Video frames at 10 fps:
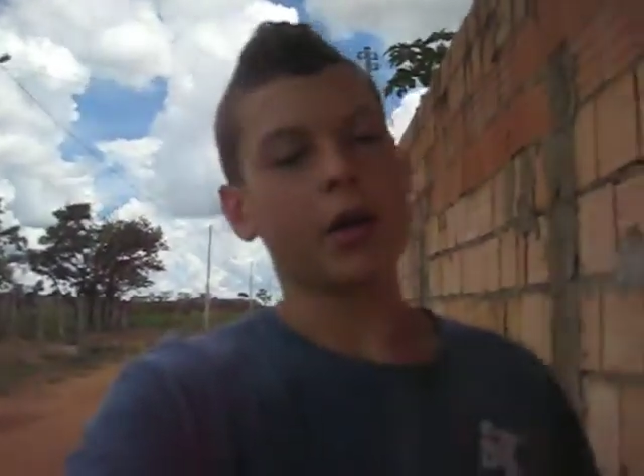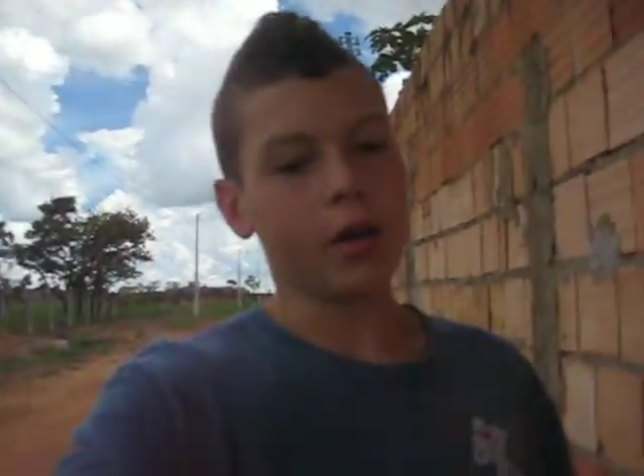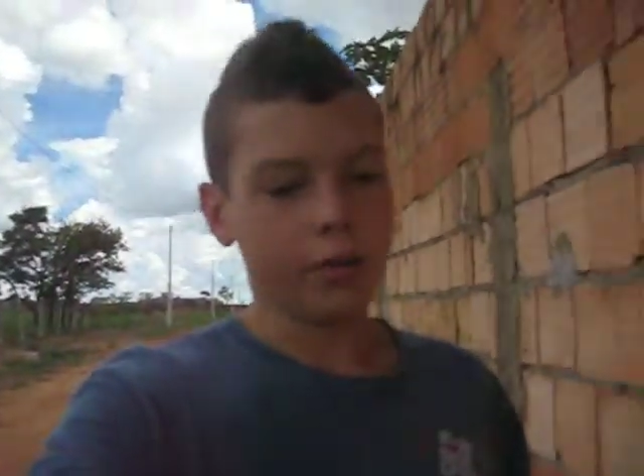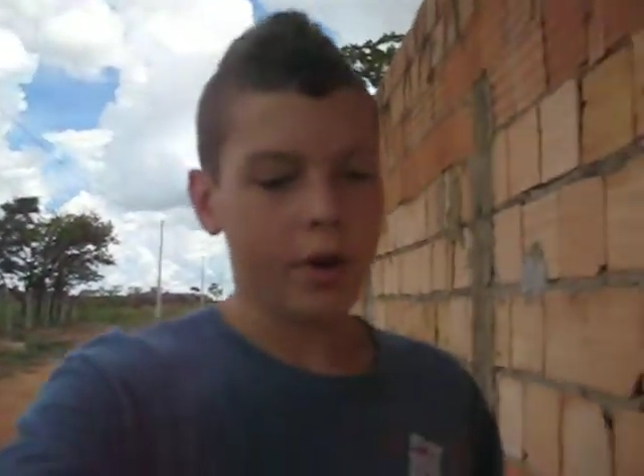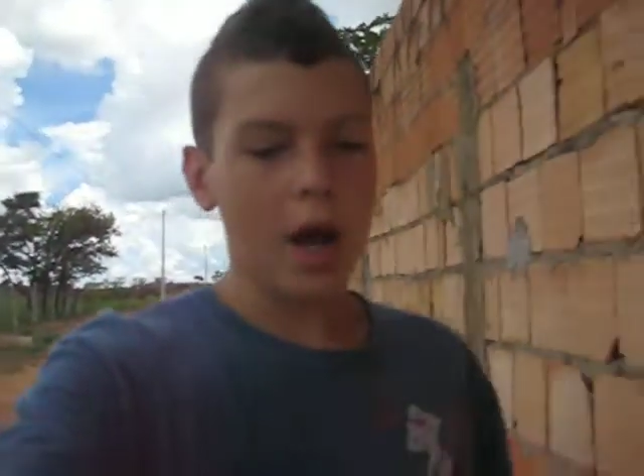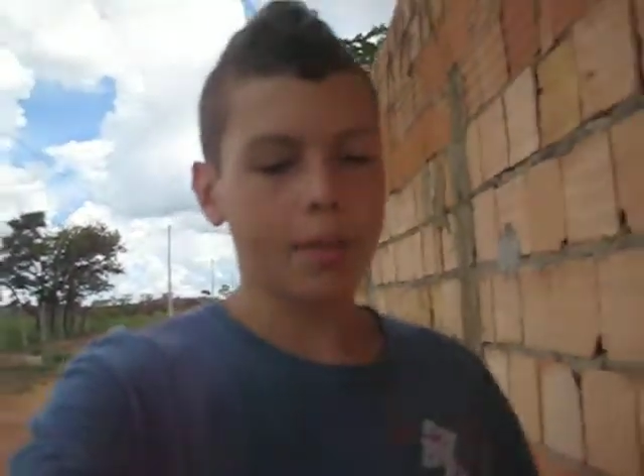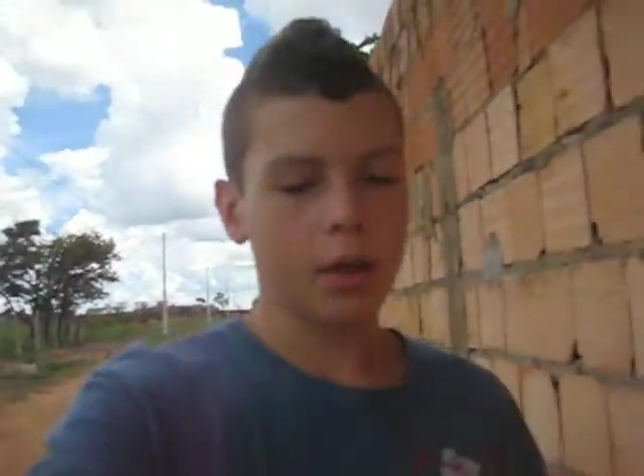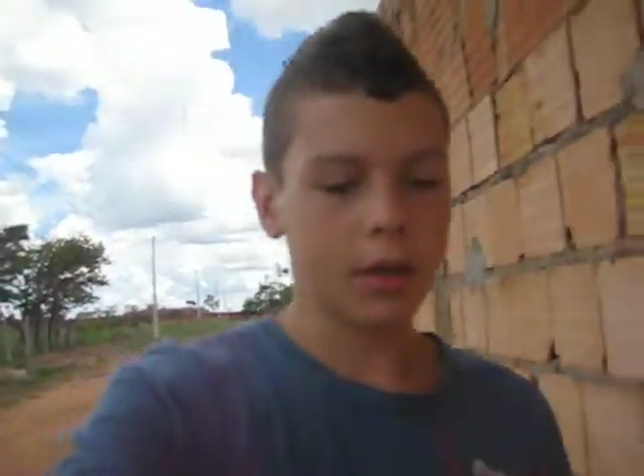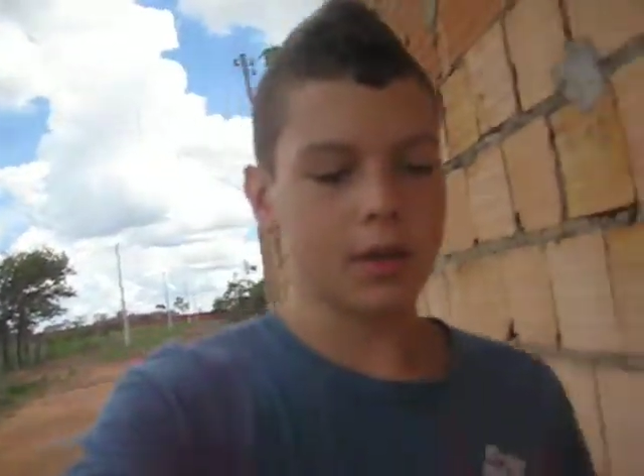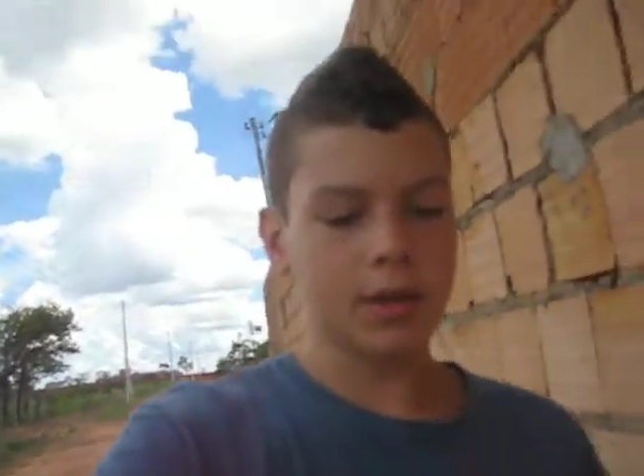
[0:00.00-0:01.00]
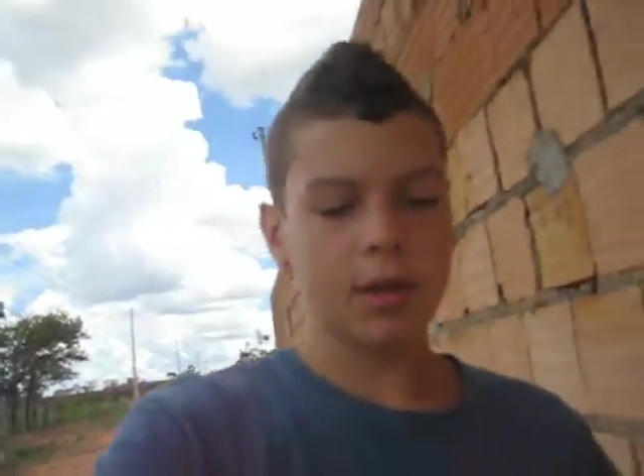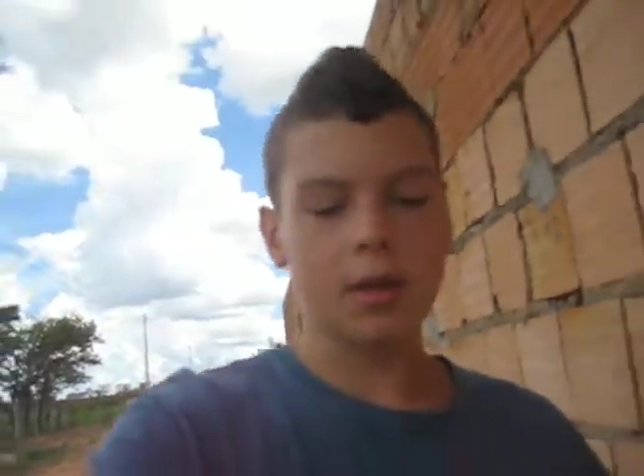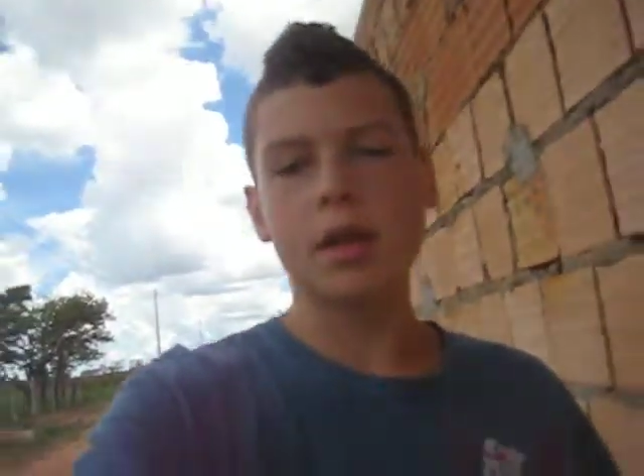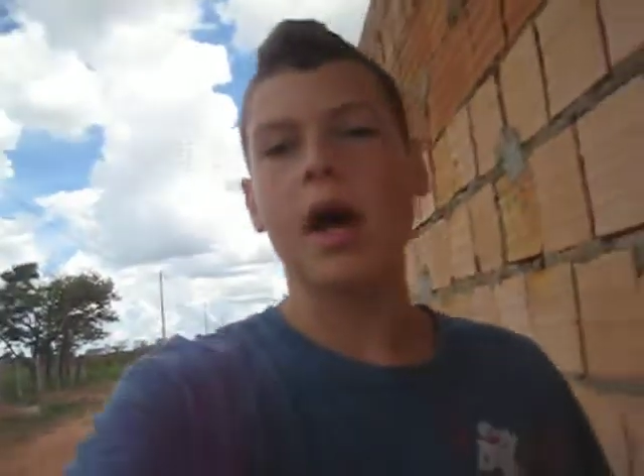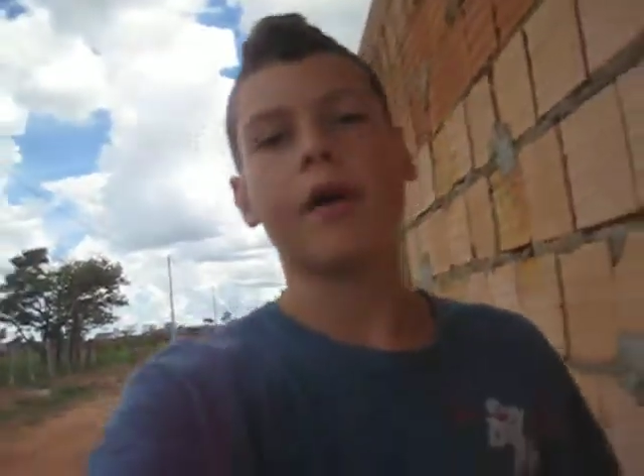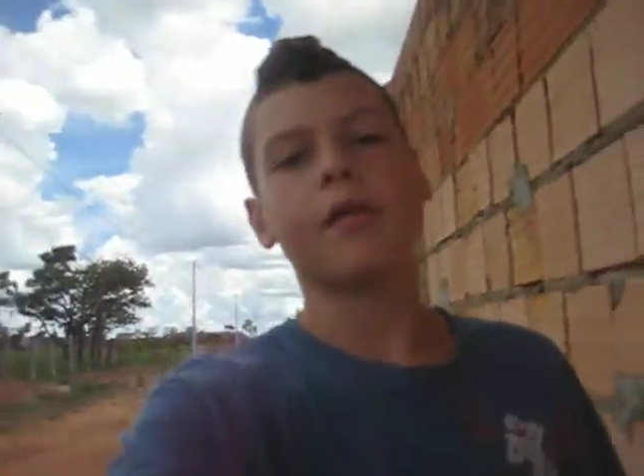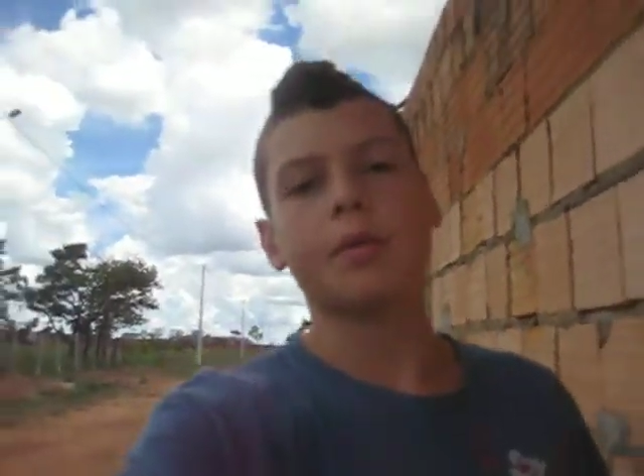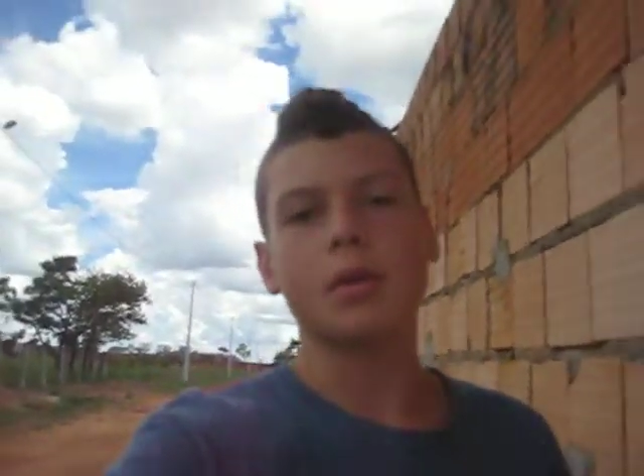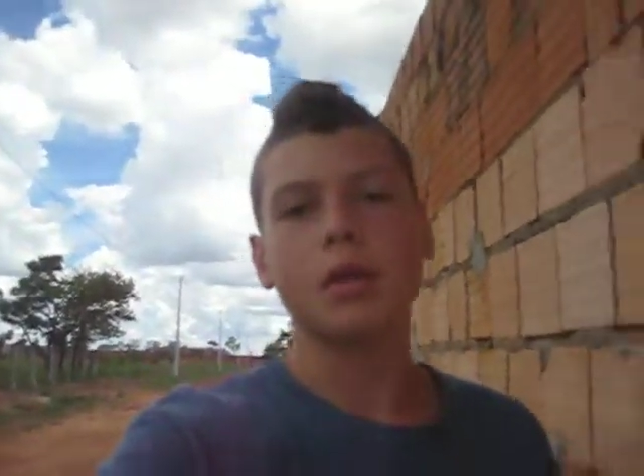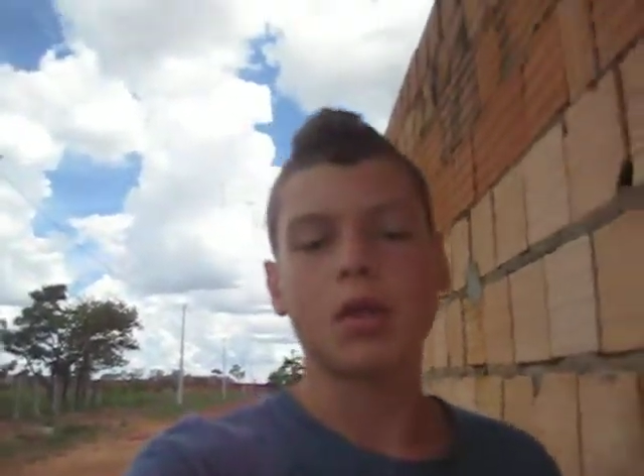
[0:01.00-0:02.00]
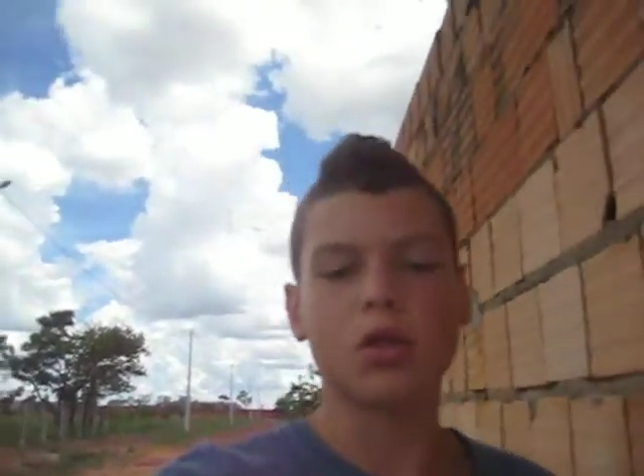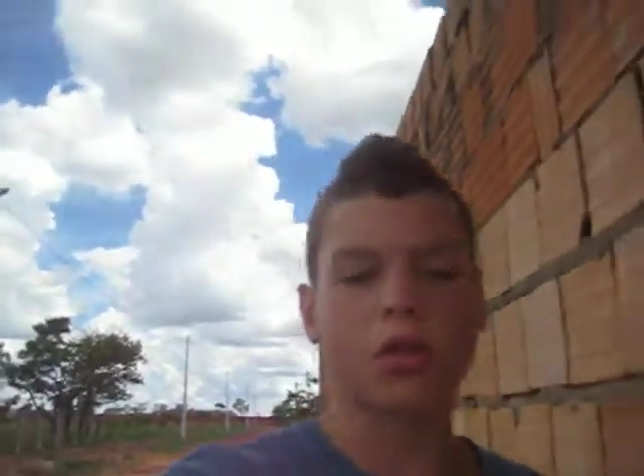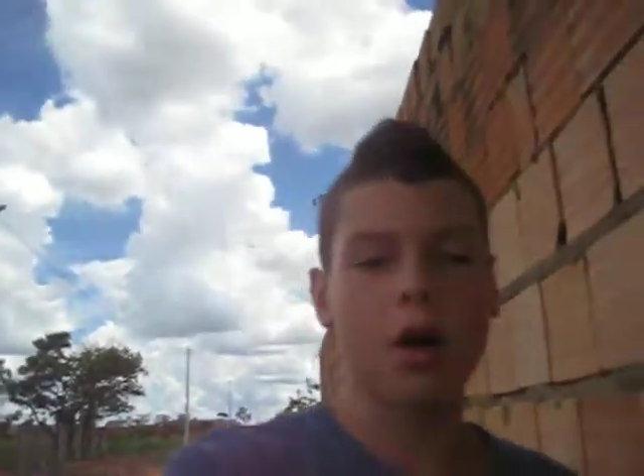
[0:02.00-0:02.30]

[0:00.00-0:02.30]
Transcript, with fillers: an unwrapping, because they didn't have the Procedure